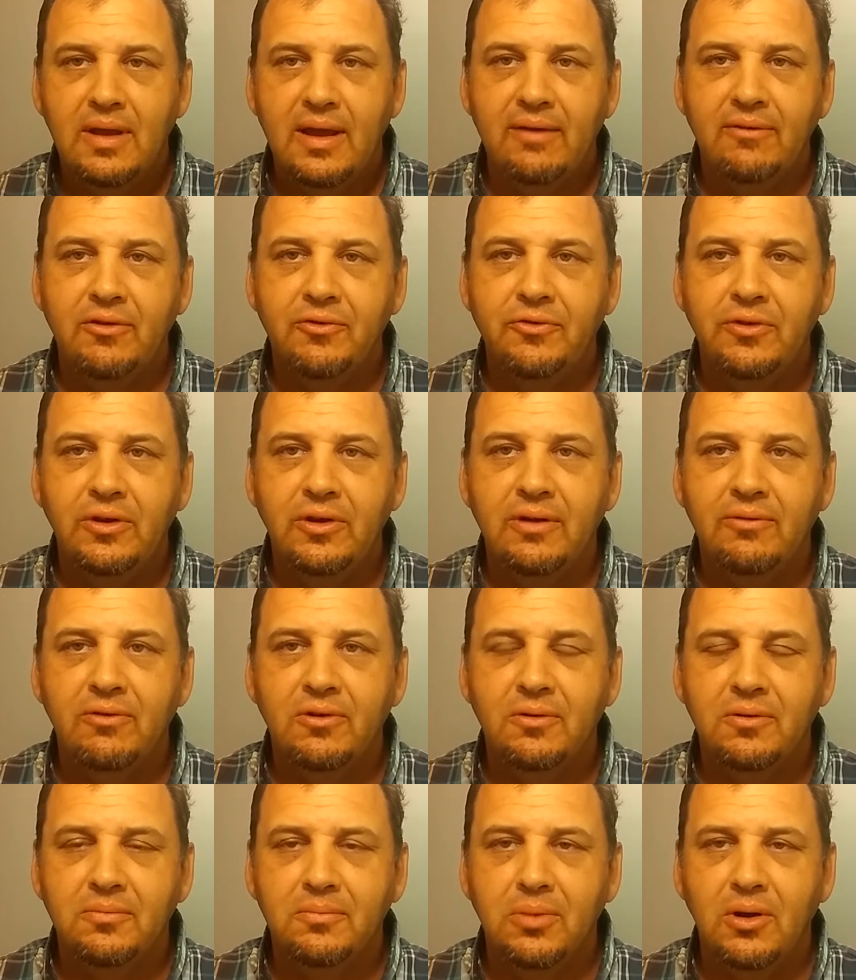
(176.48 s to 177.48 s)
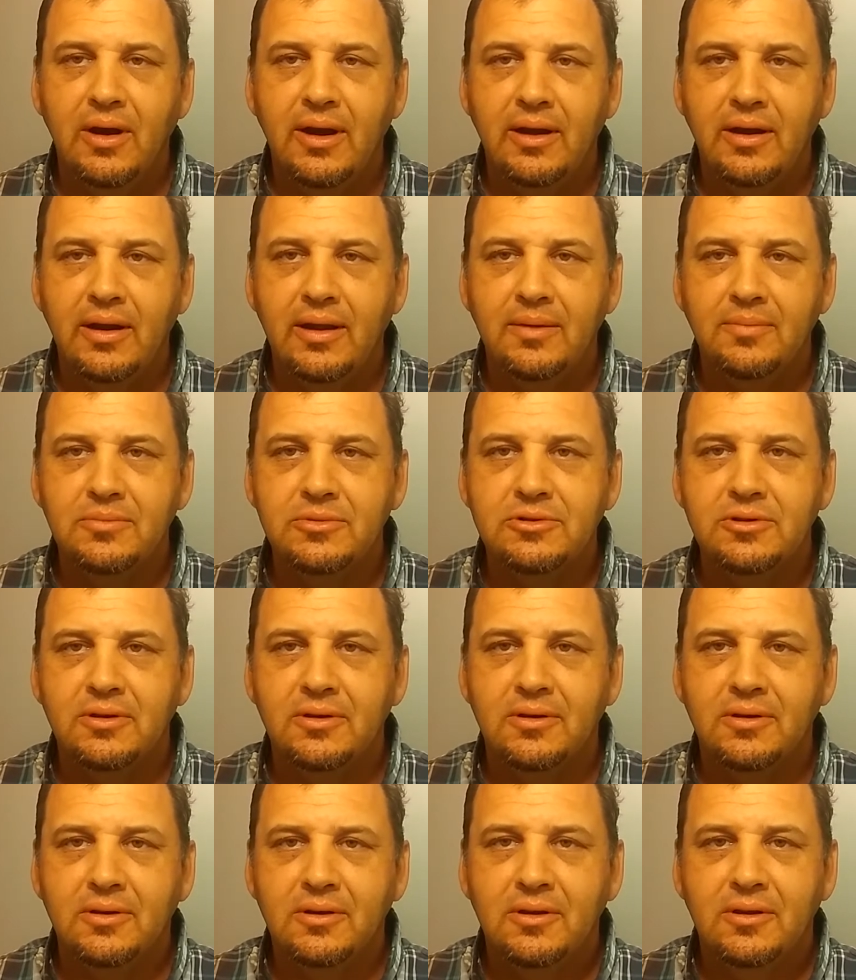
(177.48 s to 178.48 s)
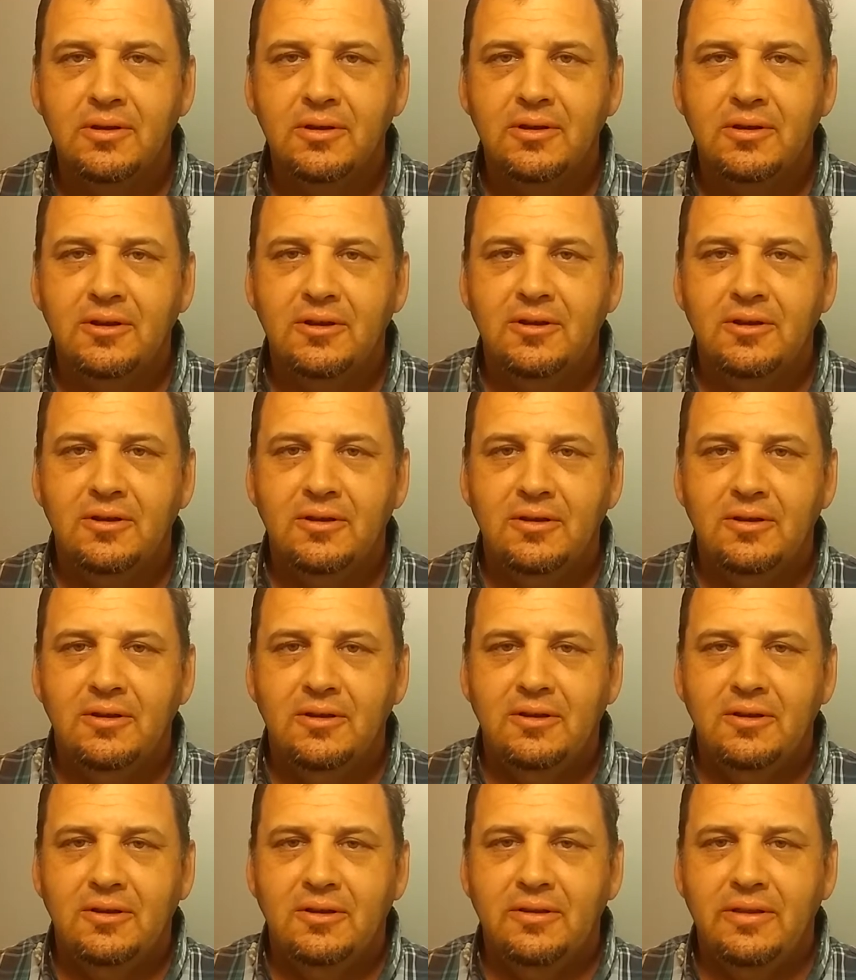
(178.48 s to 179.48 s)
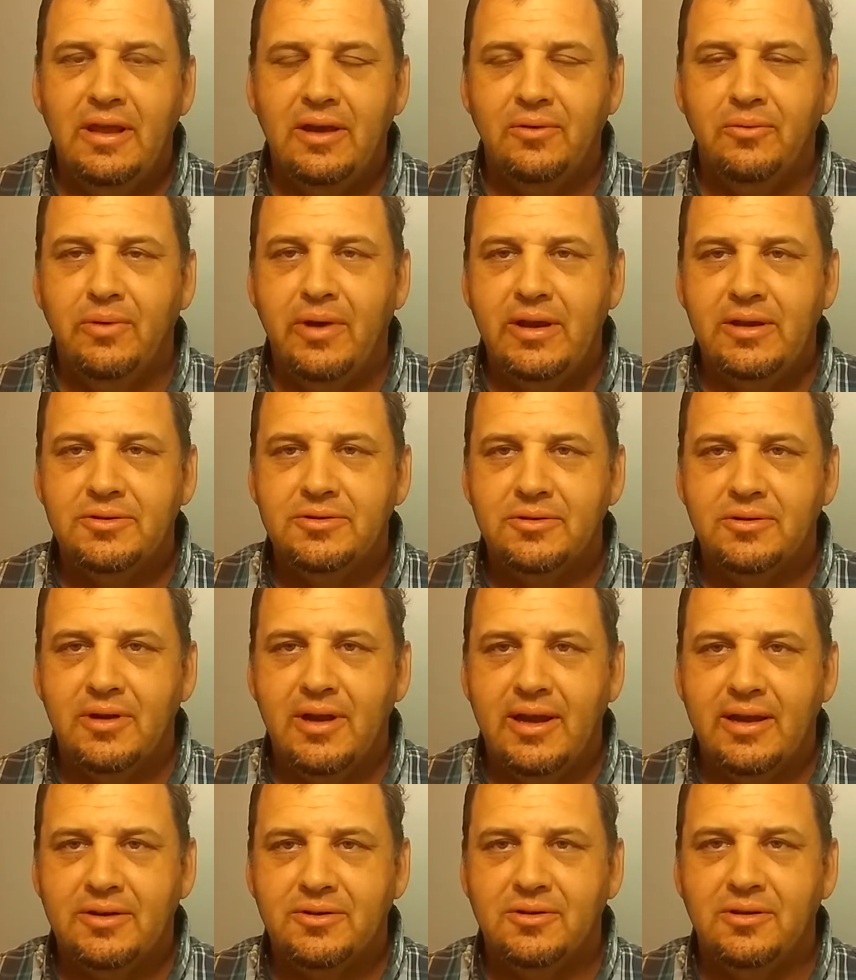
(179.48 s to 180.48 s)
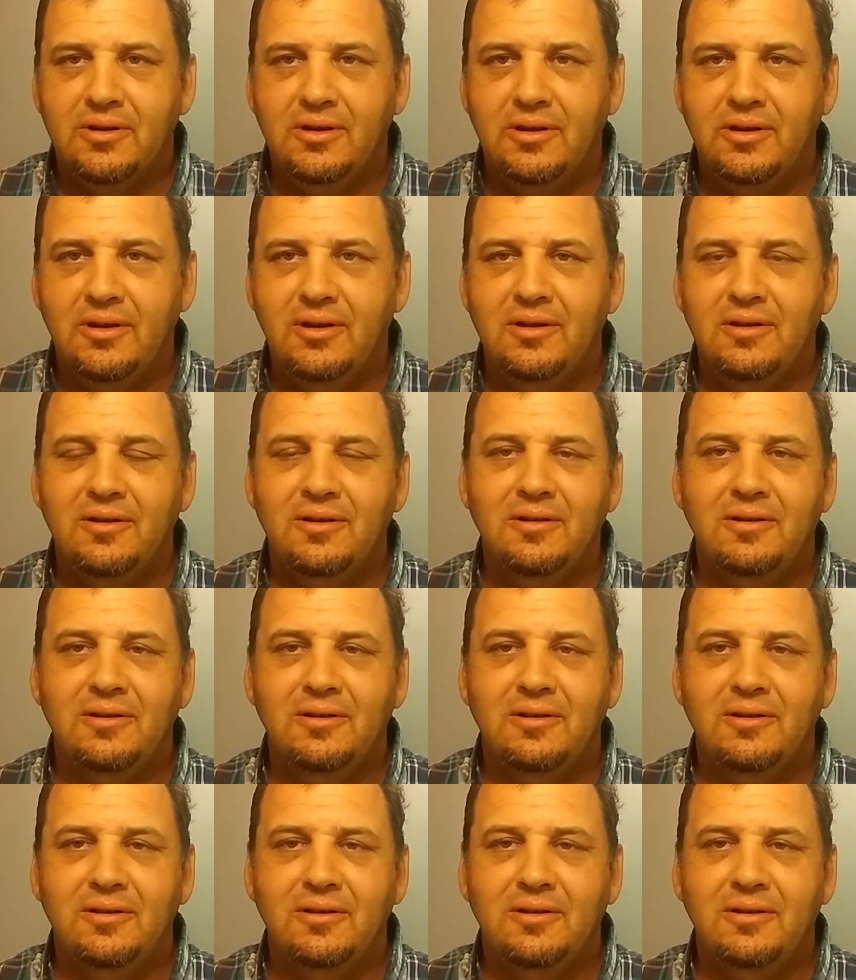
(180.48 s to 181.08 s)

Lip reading: have a few different brand names that razor actually